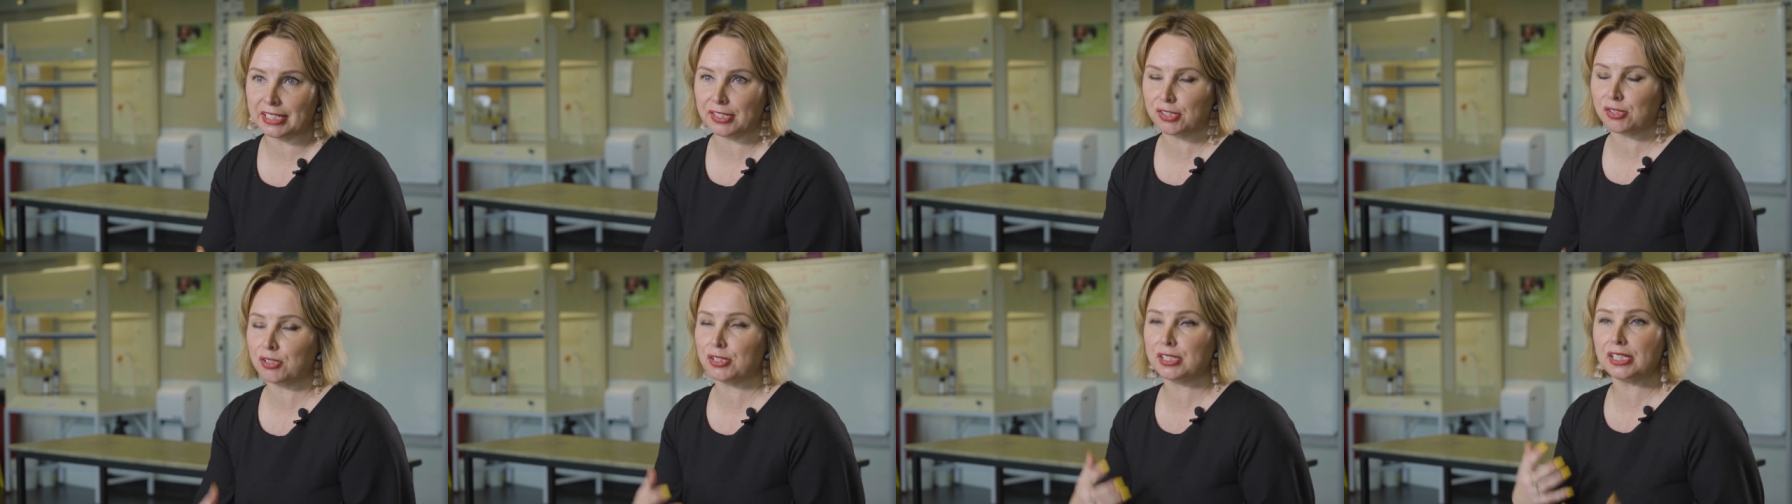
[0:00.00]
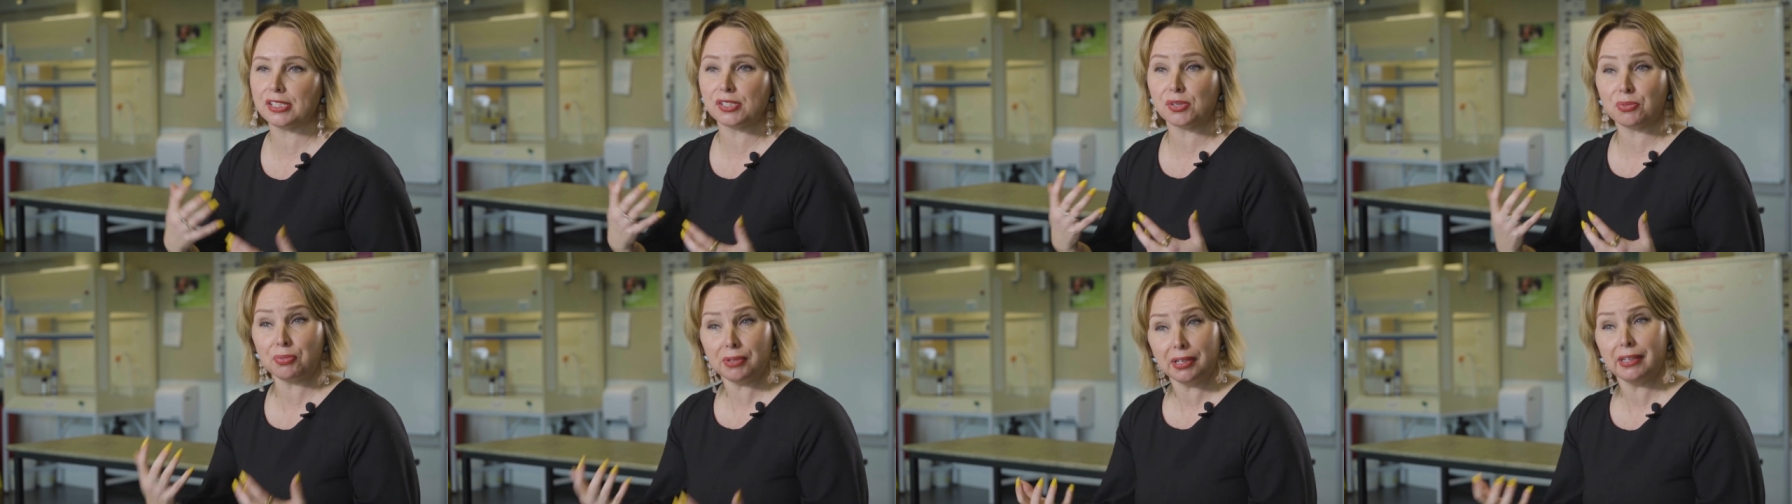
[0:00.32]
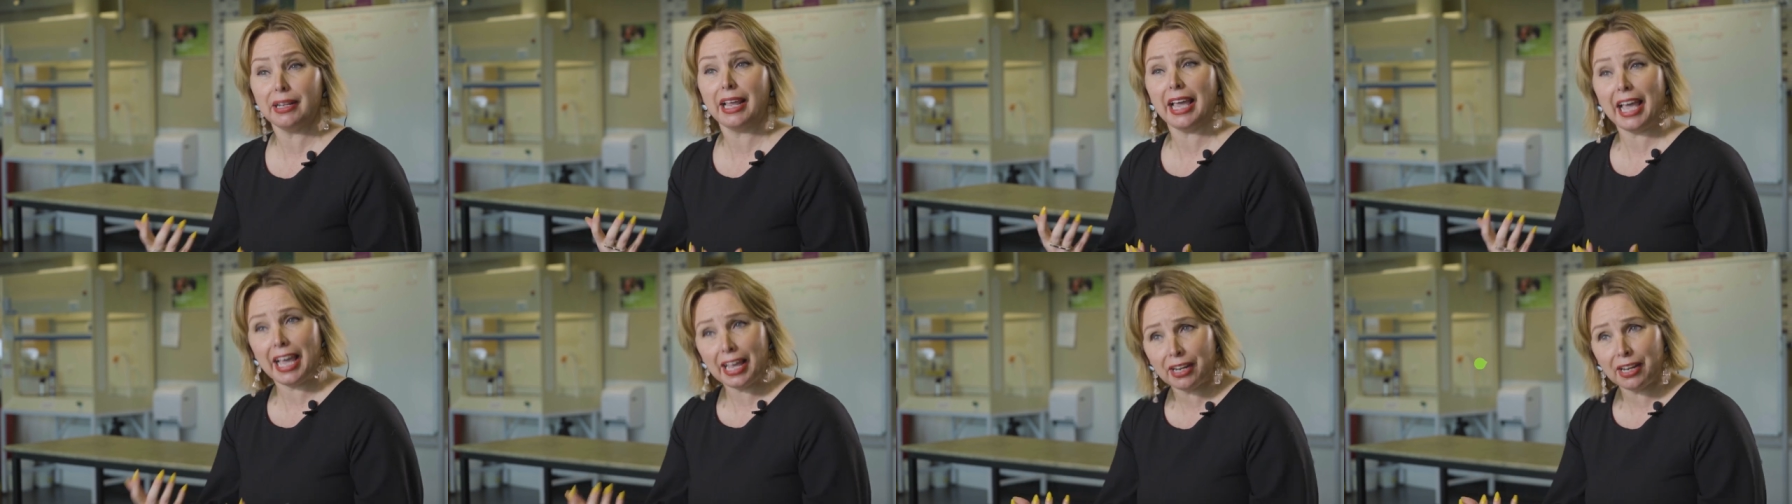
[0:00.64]
because there's a real
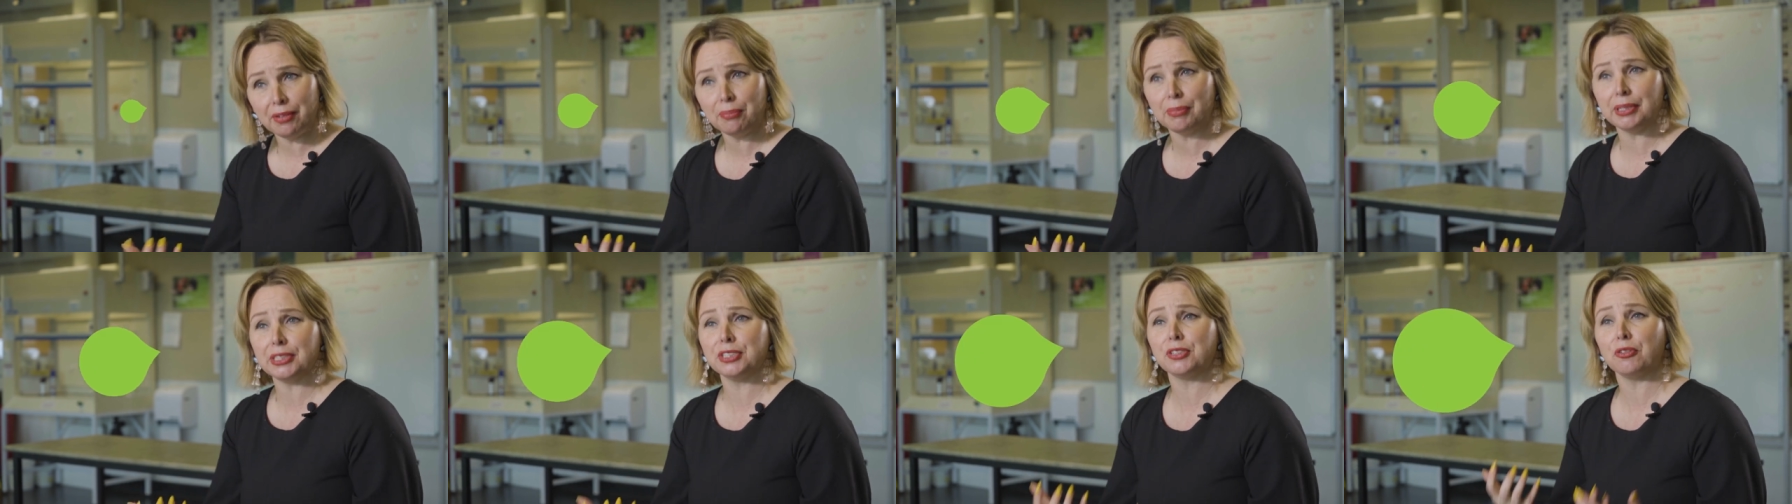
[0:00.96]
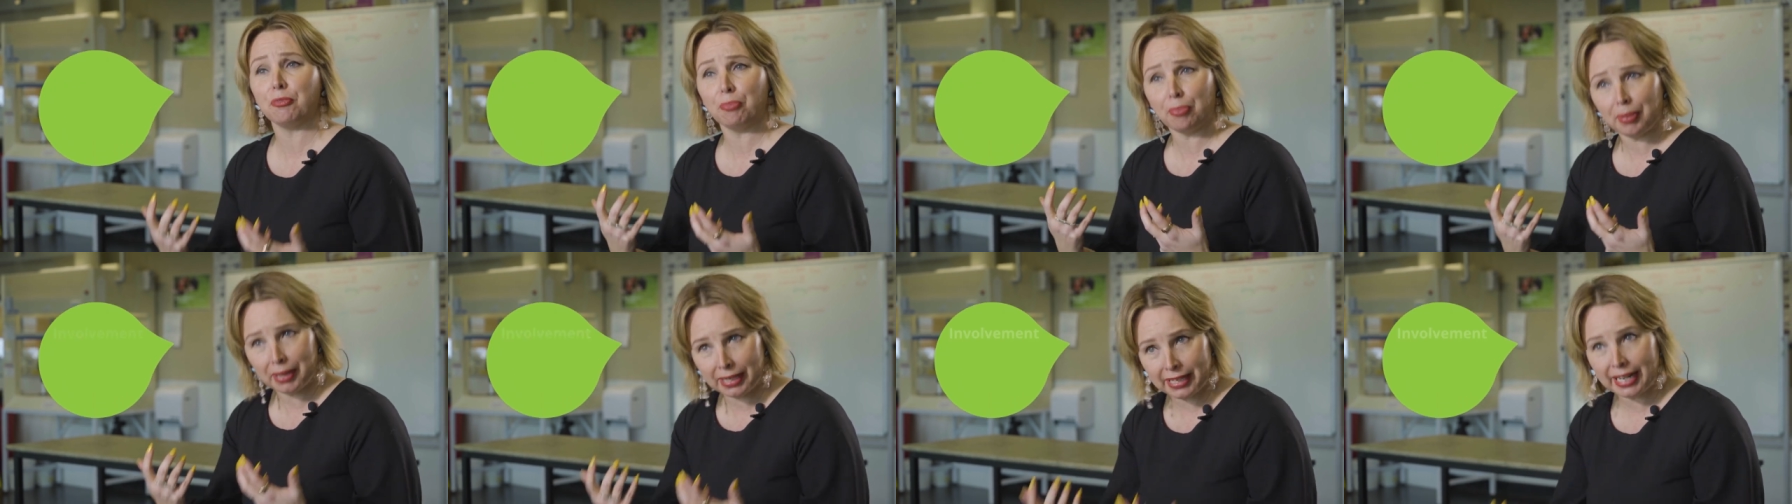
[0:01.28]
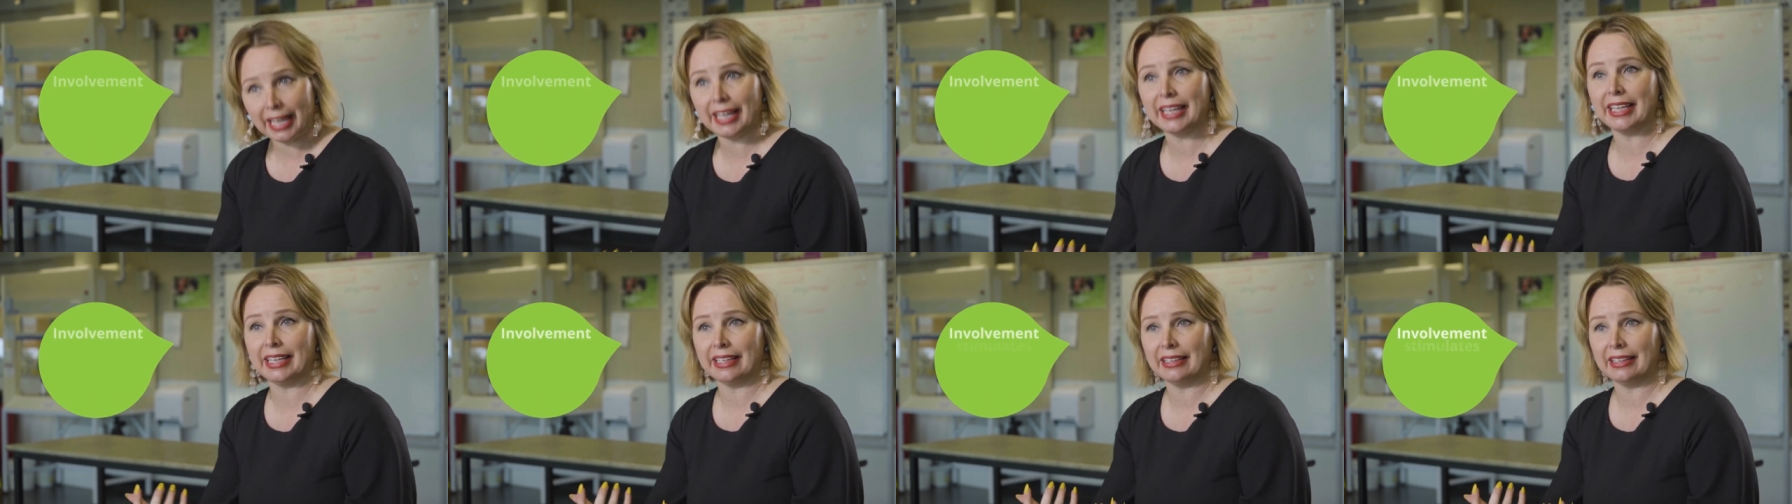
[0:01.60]
element of
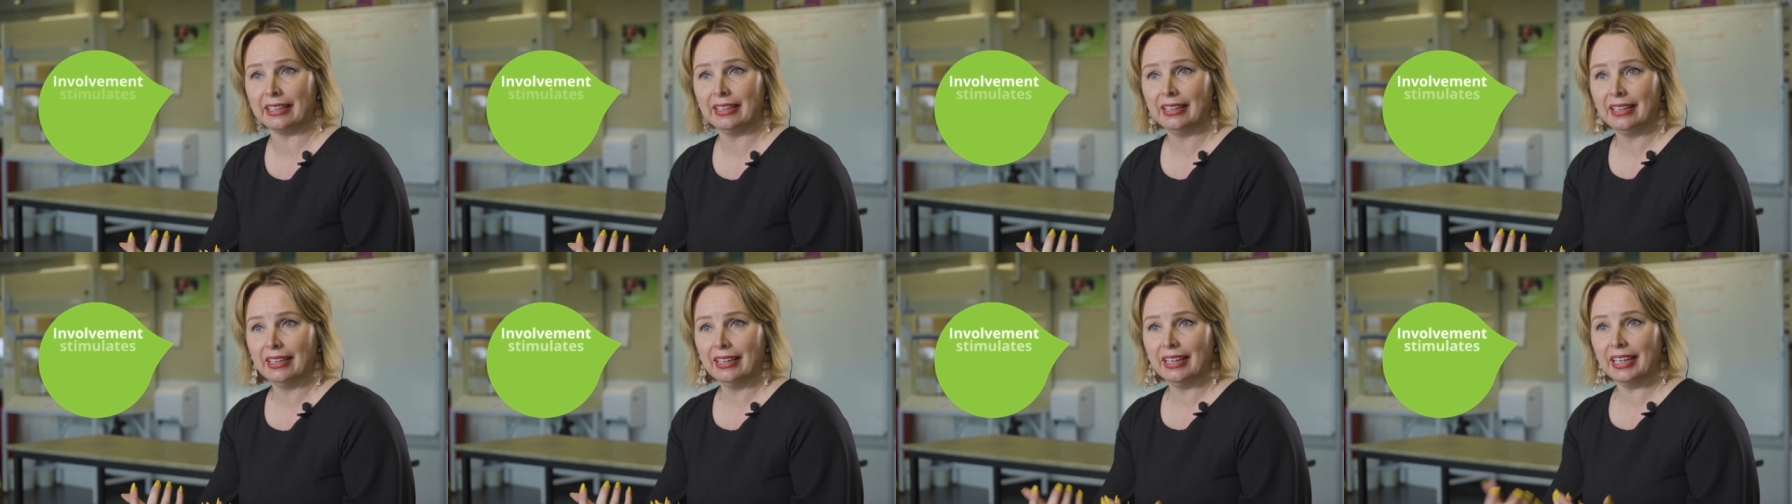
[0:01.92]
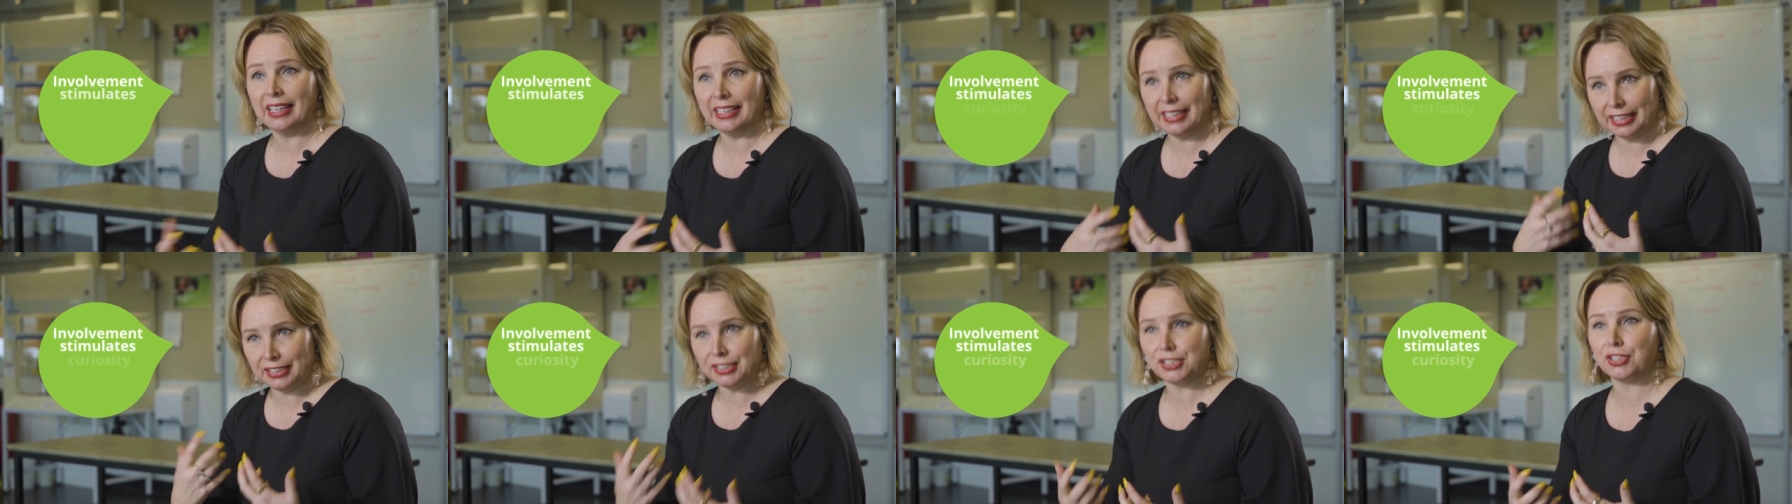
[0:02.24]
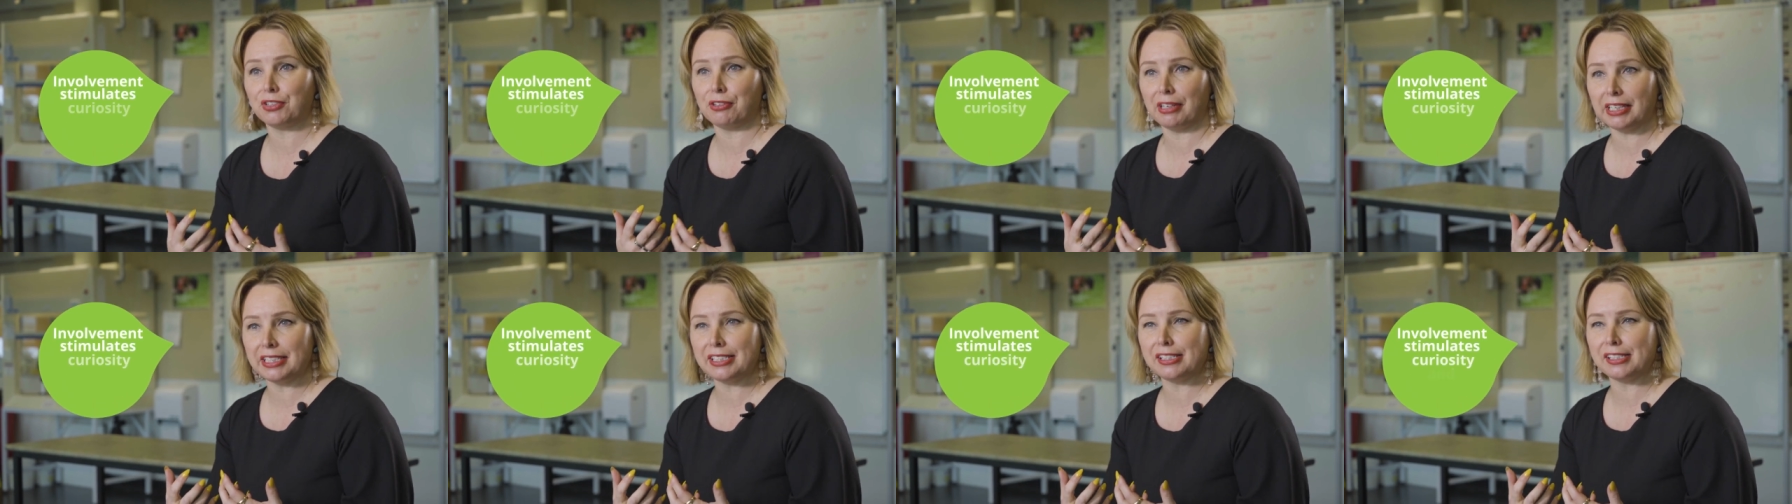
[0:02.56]
play in
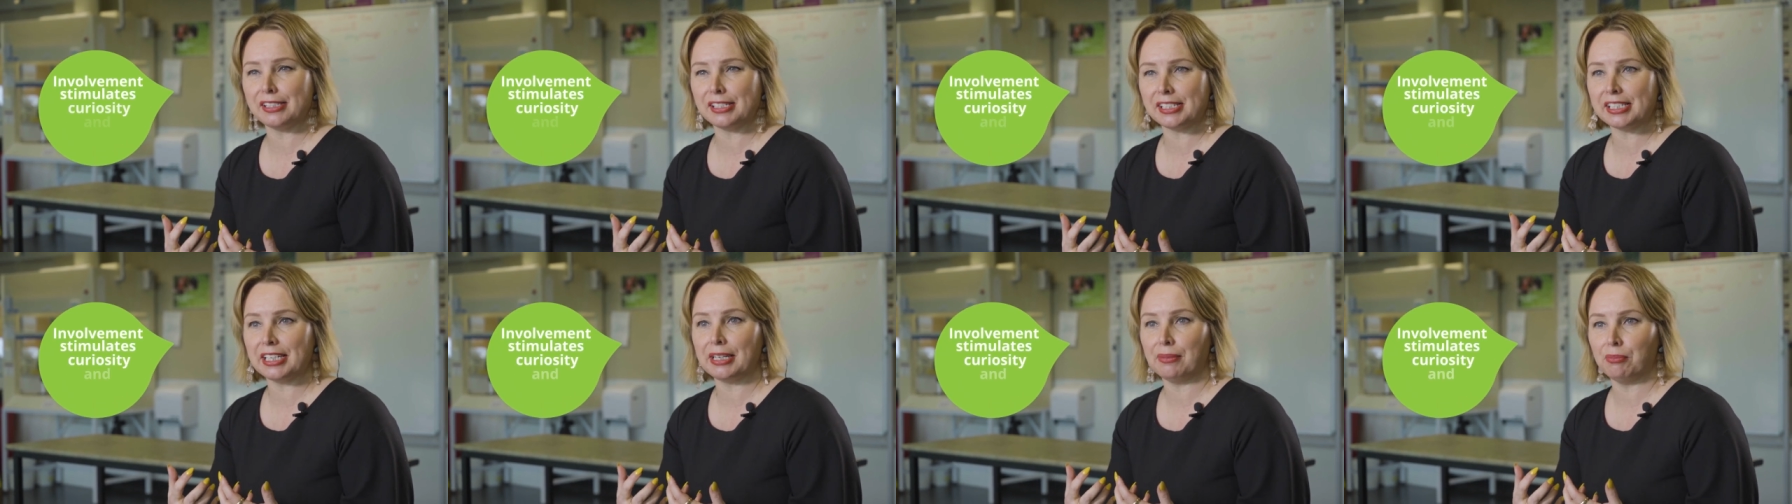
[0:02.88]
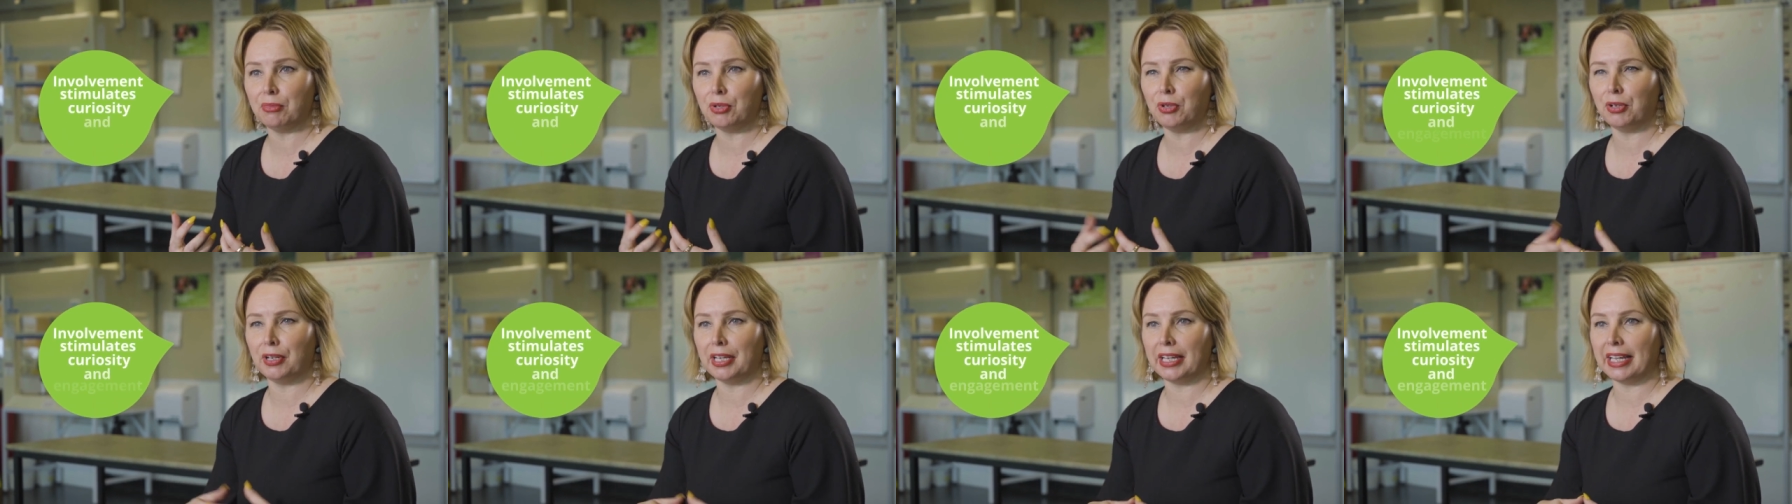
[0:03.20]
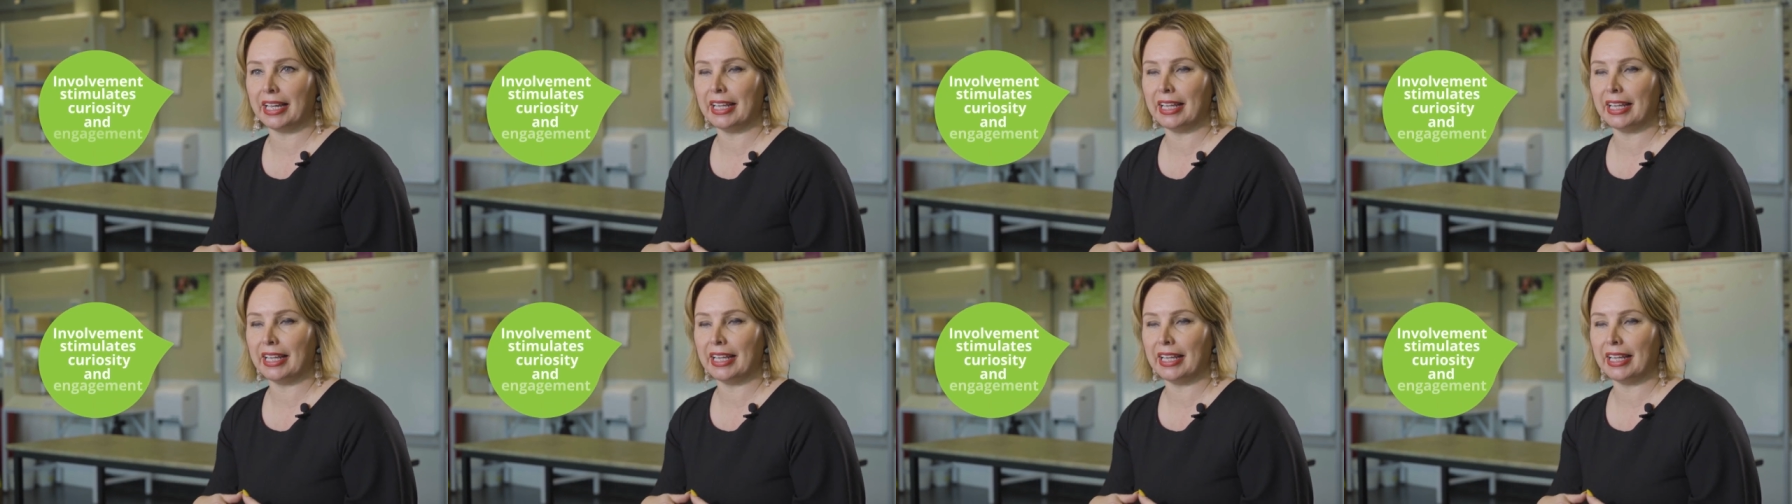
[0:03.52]
integrated STEAM learning.